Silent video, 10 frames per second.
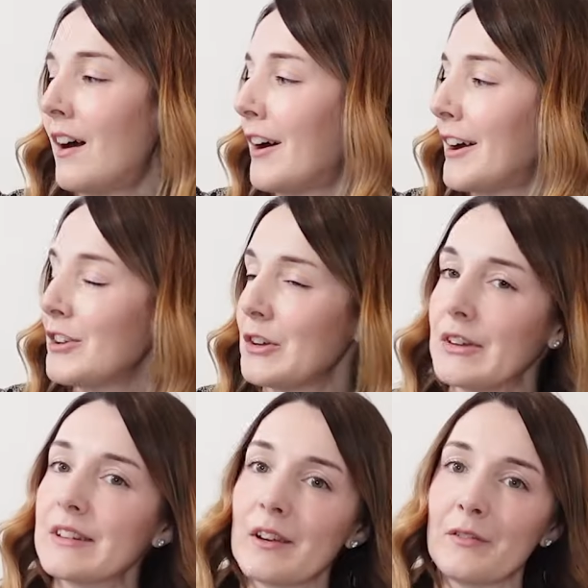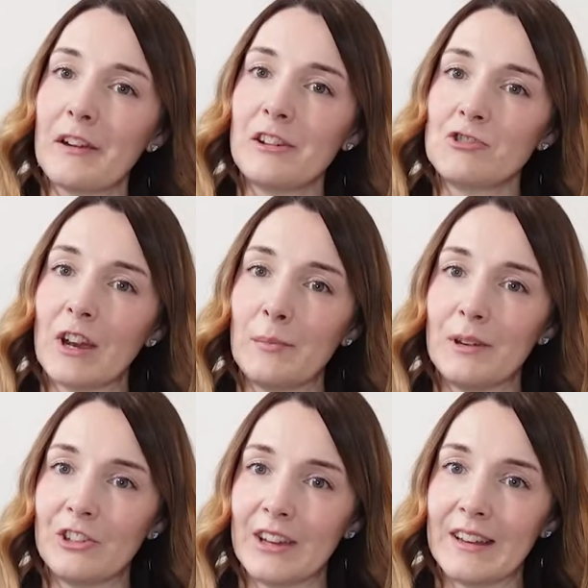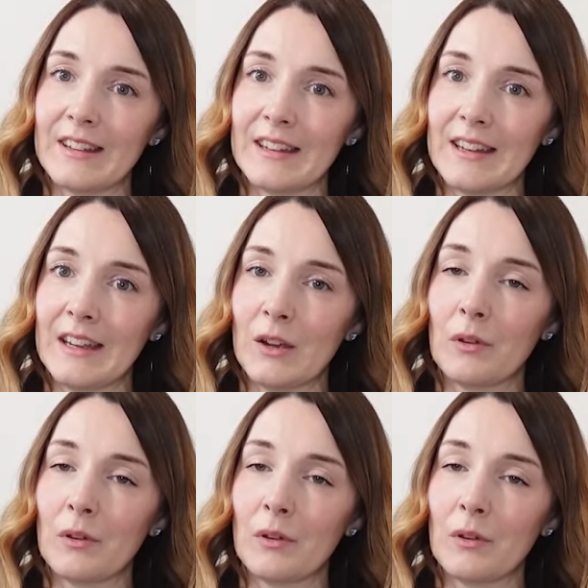I used a very drapey jersey